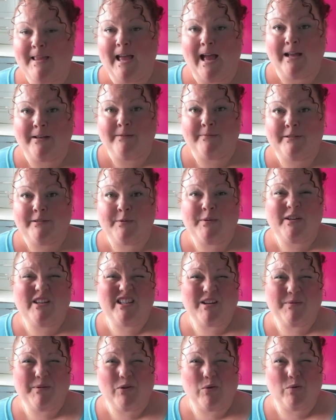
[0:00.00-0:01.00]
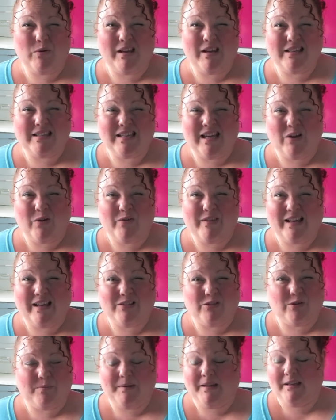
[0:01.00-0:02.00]
that so shall we call it a day on
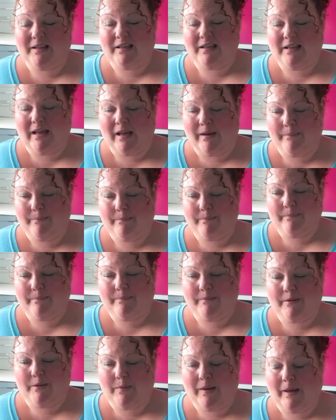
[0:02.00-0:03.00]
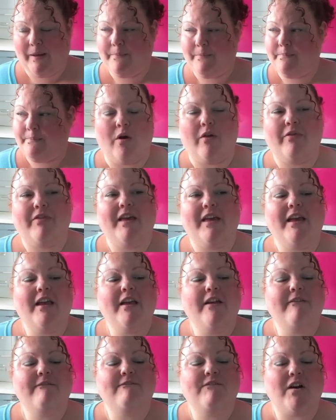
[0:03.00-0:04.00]
that topic yeah okay
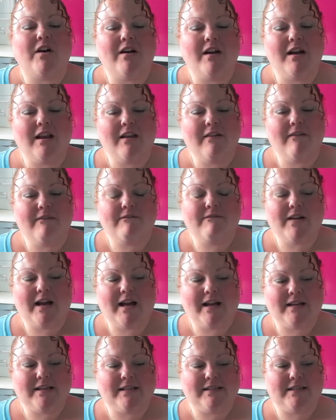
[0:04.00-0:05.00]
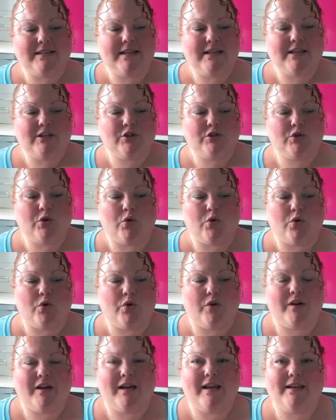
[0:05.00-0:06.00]
the Viola Faxi
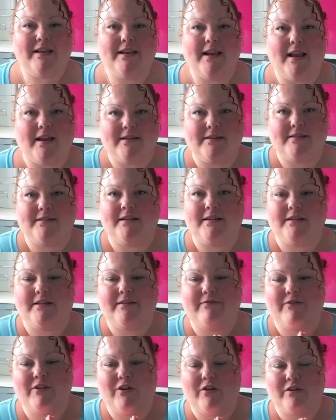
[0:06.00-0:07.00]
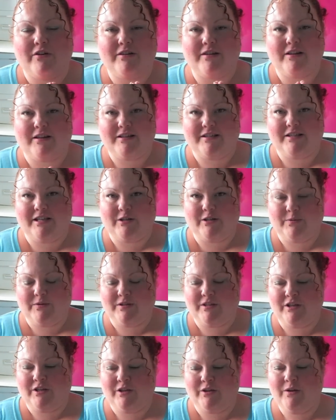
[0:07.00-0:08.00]
tour in London the vlog that I shared
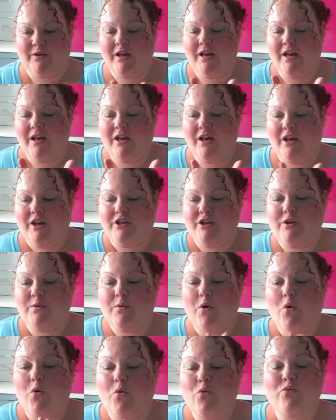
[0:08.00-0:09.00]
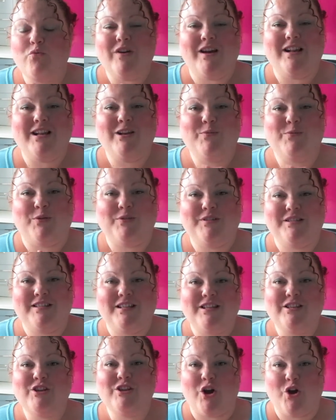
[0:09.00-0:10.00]
with you you all really wanted
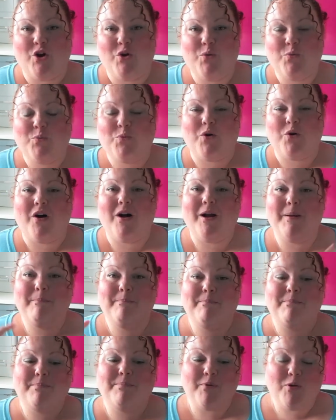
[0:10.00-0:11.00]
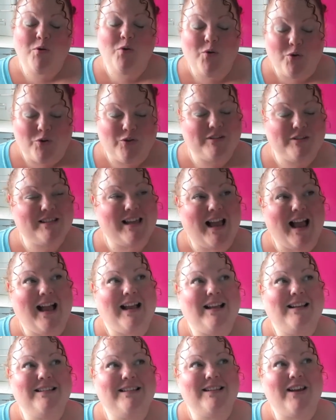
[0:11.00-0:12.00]
to know what I bought
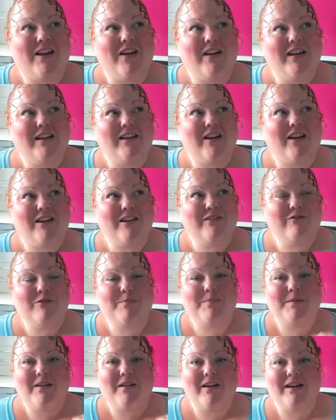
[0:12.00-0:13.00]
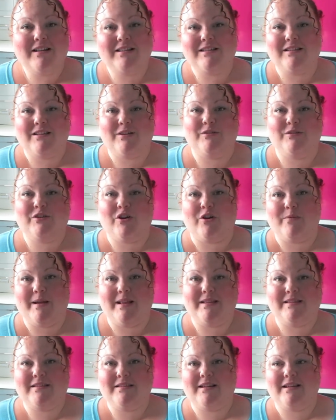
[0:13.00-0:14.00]
and I kind of replied to those
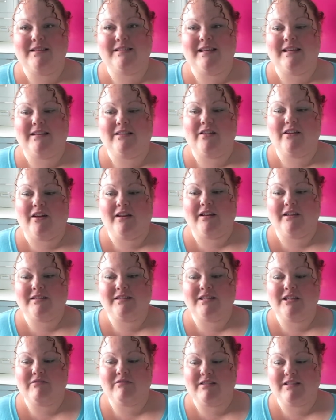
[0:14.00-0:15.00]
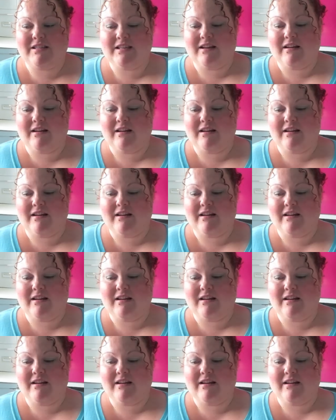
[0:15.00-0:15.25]
comments and I said like seriously